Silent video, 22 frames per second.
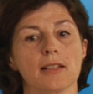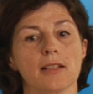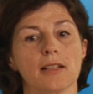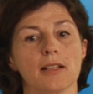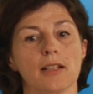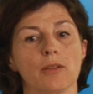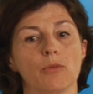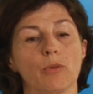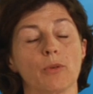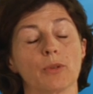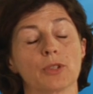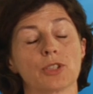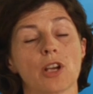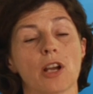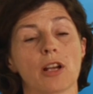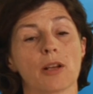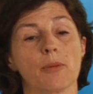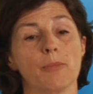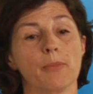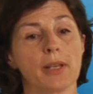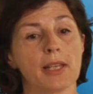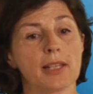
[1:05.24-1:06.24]
we will
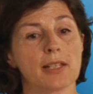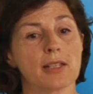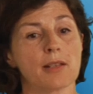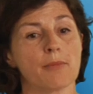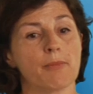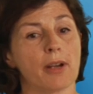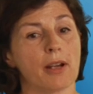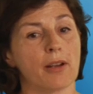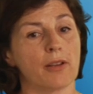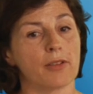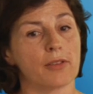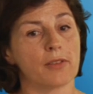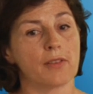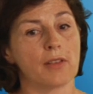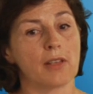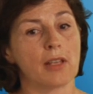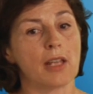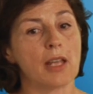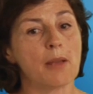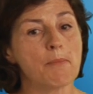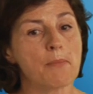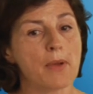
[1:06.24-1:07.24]
talk a bit about
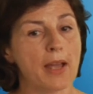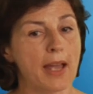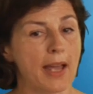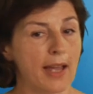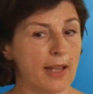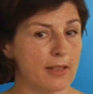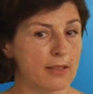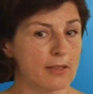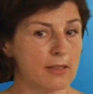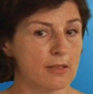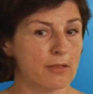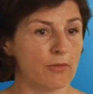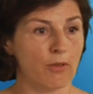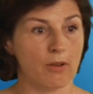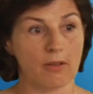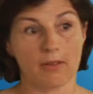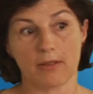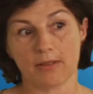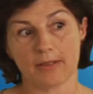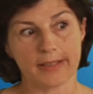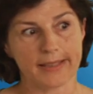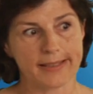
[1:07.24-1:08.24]
the impacts,
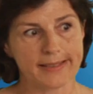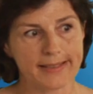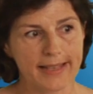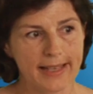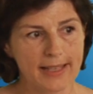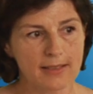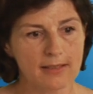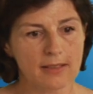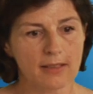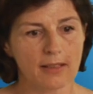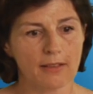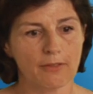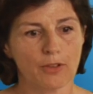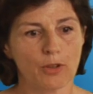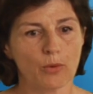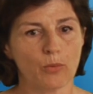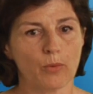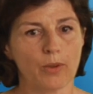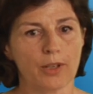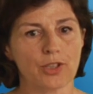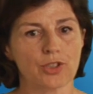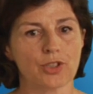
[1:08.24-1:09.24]
or the success, if you
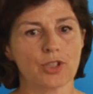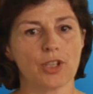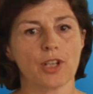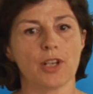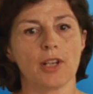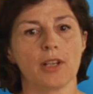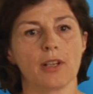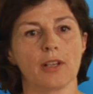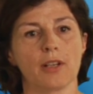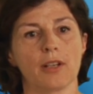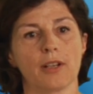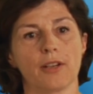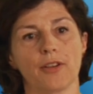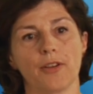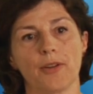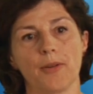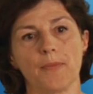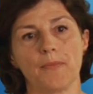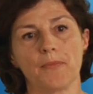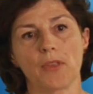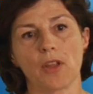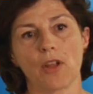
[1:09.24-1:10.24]
wish,
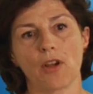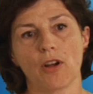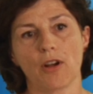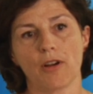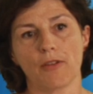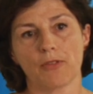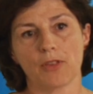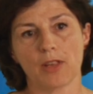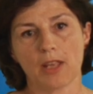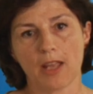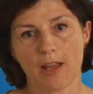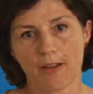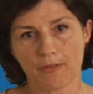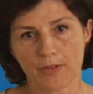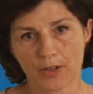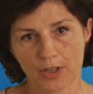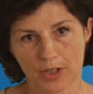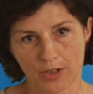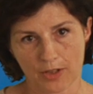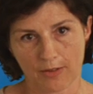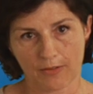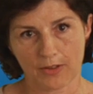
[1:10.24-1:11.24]
of the
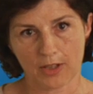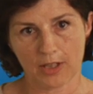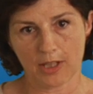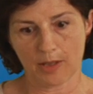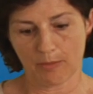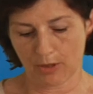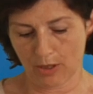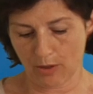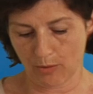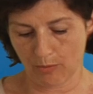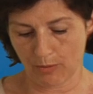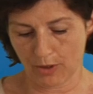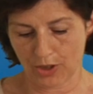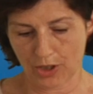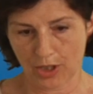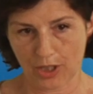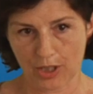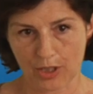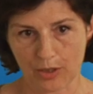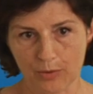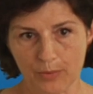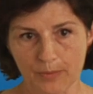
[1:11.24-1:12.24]
efforts of the
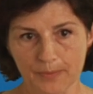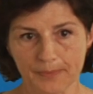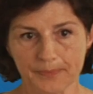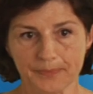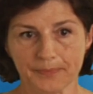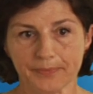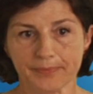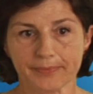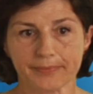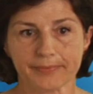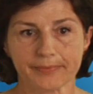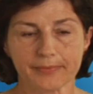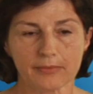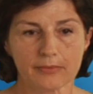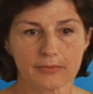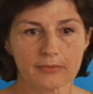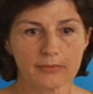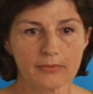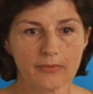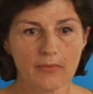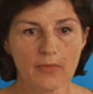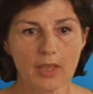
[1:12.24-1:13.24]
Wbgu.
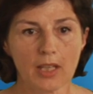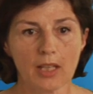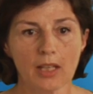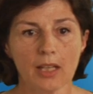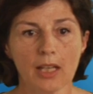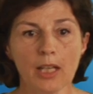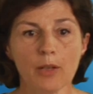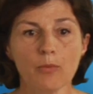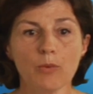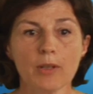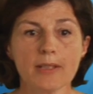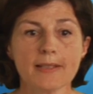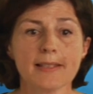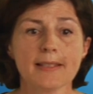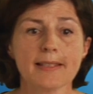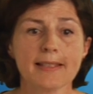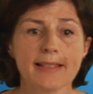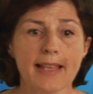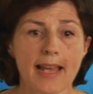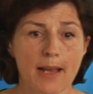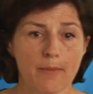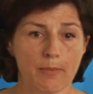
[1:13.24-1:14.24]
It was
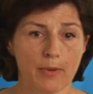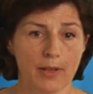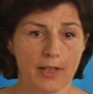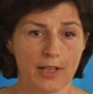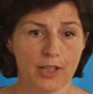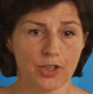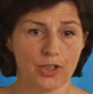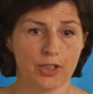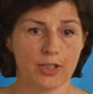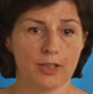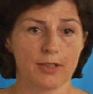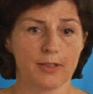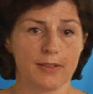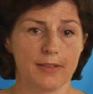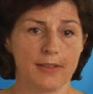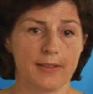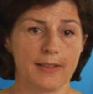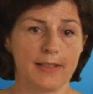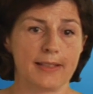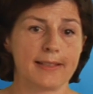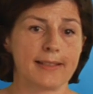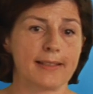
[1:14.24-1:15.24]
established,
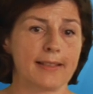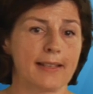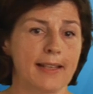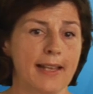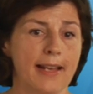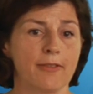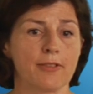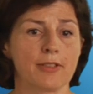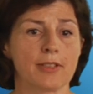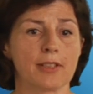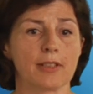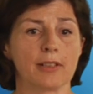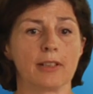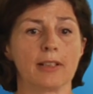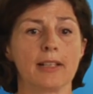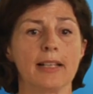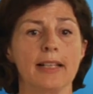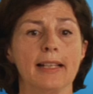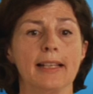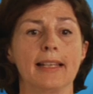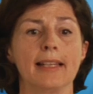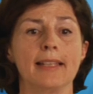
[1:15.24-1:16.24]
this council,
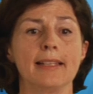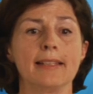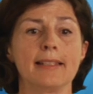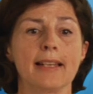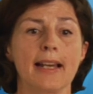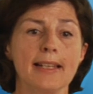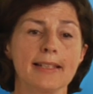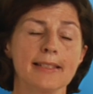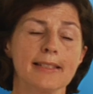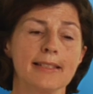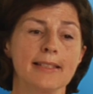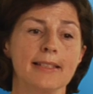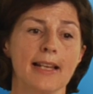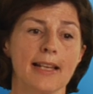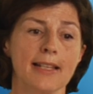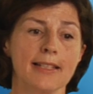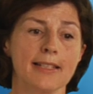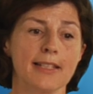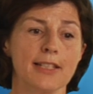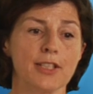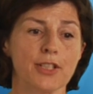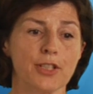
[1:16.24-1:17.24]
in
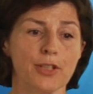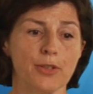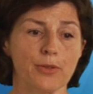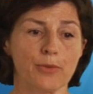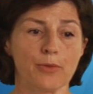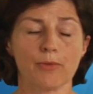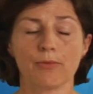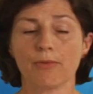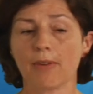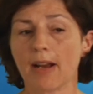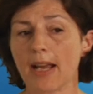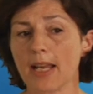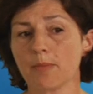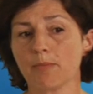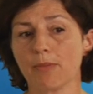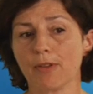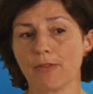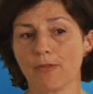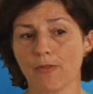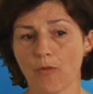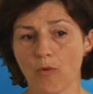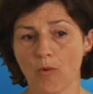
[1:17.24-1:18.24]
1992, right
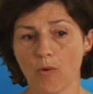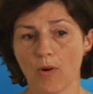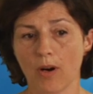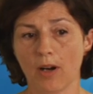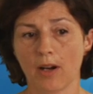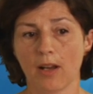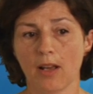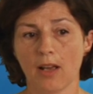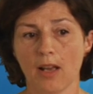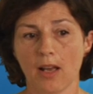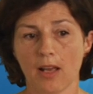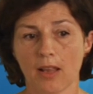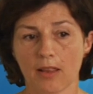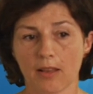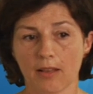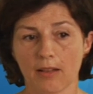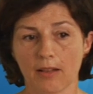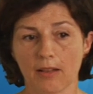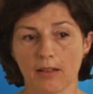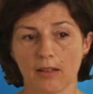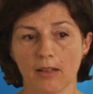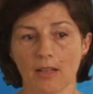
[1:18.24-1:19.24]
before
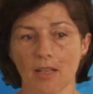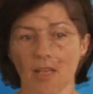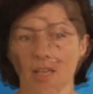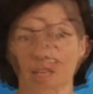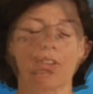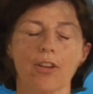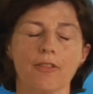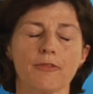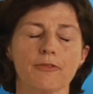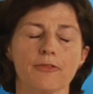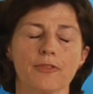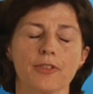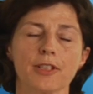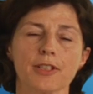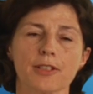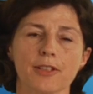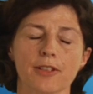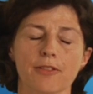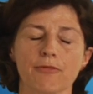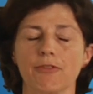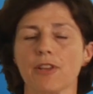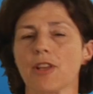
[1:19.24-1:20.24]
the
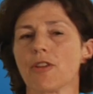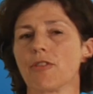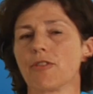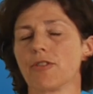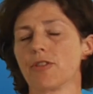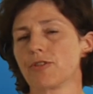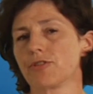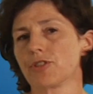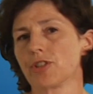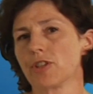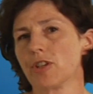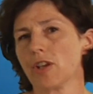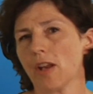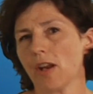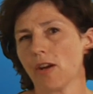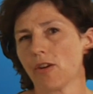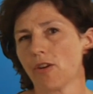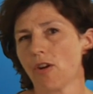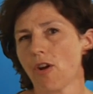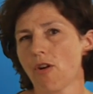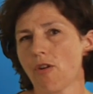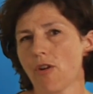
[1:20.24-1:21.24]
conference in Rio de
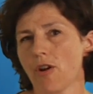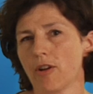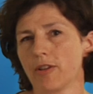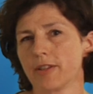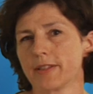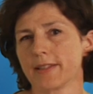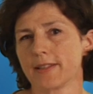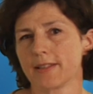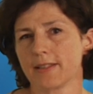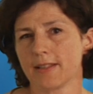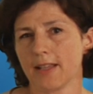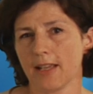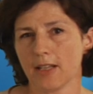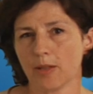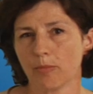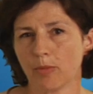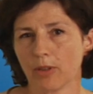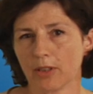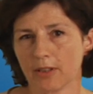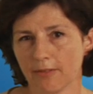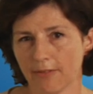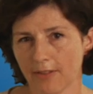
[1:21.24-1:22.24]
Janeiro on
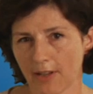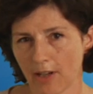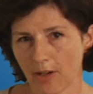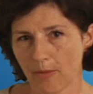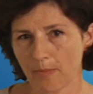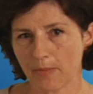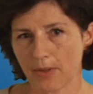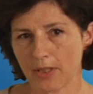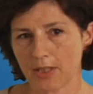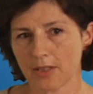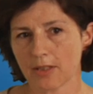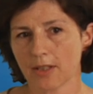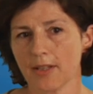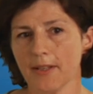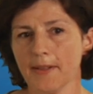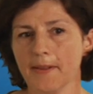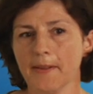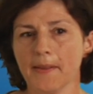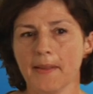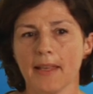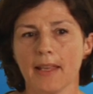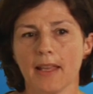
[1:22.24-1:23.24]
sustainable development.
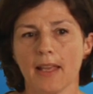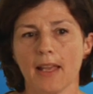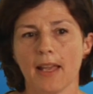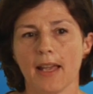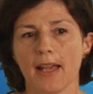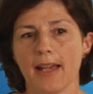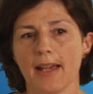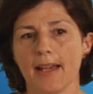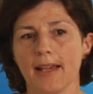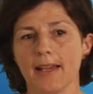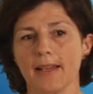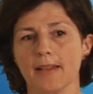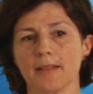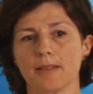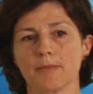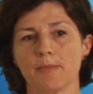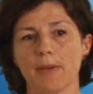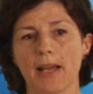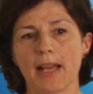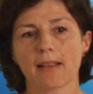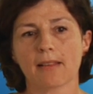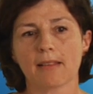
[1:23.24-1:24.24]
And
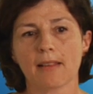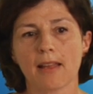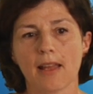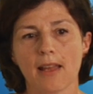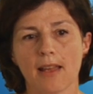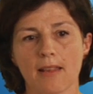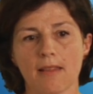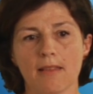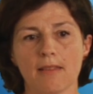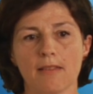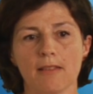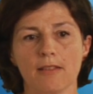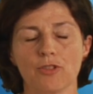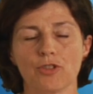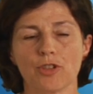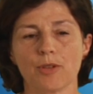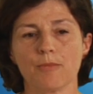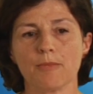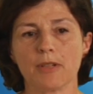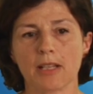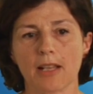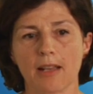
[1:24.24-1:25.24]
back then, the
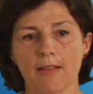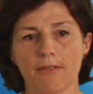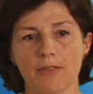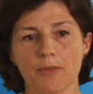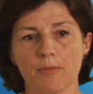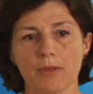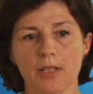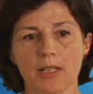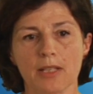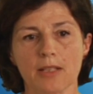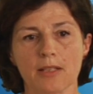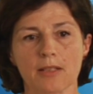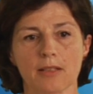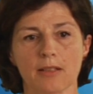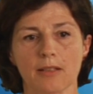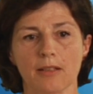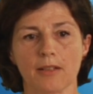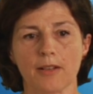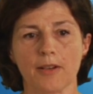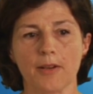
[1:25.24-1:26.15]
German government